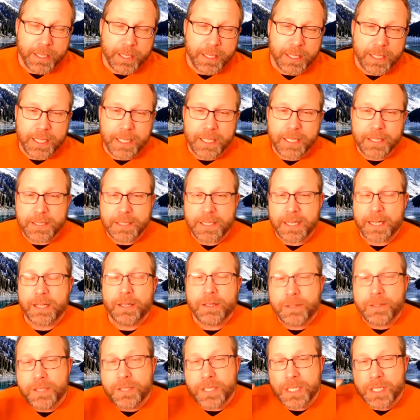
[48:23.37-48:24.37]
he
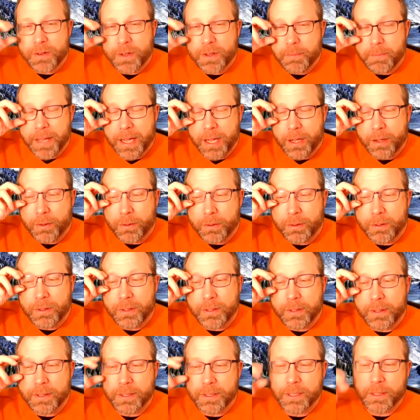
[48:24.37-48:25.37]
tells you about
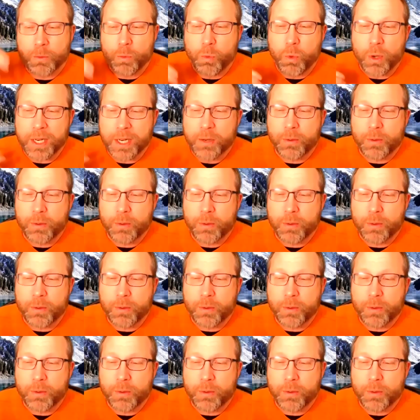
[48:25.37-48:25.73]
what